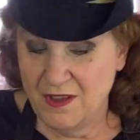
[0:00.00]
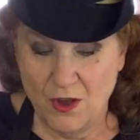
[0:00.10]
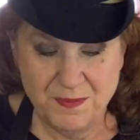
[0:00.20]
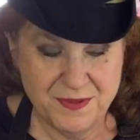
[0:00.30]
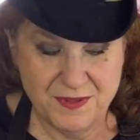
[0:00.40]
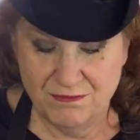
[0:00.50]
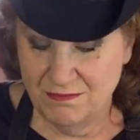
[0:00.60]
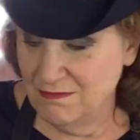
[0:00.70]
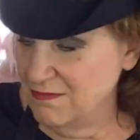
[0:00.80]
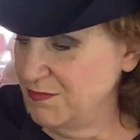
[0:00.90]
Oops,
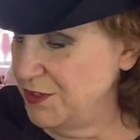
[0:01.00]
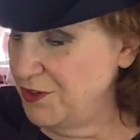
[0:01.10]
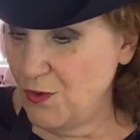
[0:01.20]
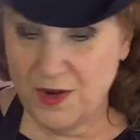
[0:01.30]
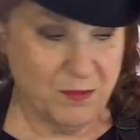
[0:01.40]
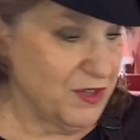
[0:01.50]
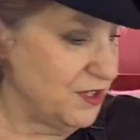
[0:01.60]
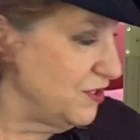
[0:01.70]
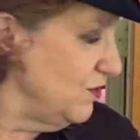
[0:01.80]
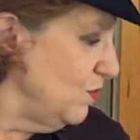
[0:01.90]
you know what I'm
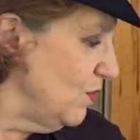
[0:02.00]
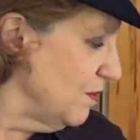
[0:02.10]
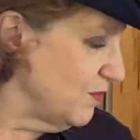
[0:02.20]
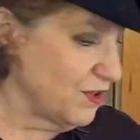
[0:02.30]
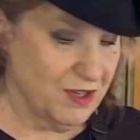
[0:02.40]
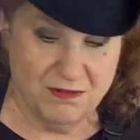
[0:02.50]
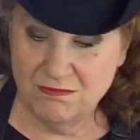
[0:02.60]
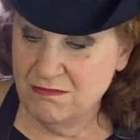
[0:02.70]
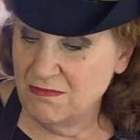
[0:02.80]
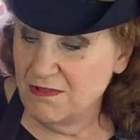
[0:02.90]
gonna do?
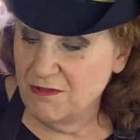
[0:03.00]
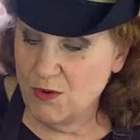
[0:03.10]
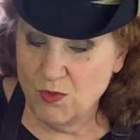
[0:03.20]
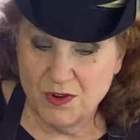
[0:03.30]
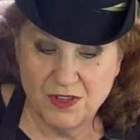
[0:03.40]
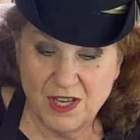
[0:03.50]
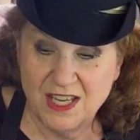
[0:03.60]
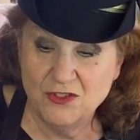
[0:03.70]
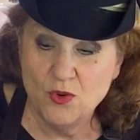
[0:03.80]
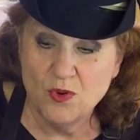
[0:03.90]
We're gonna
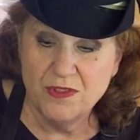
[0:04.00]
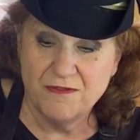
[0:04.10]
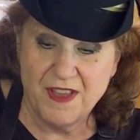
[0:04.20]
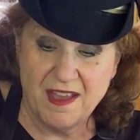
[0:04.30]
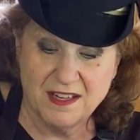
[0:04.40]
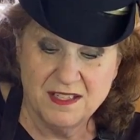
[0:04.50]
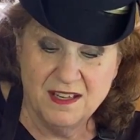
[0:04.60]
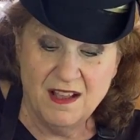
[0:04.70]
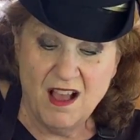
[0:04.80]
ignore the fact.